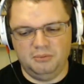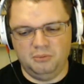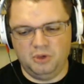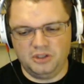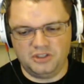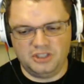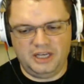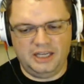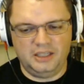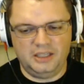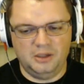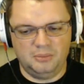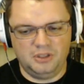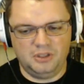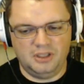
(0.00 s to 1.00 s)
wasn't adding
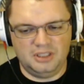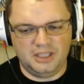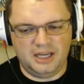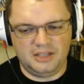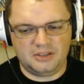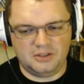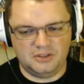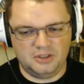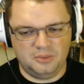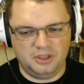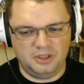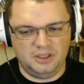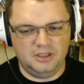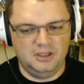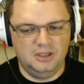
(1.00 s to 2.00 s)
up to the task or something.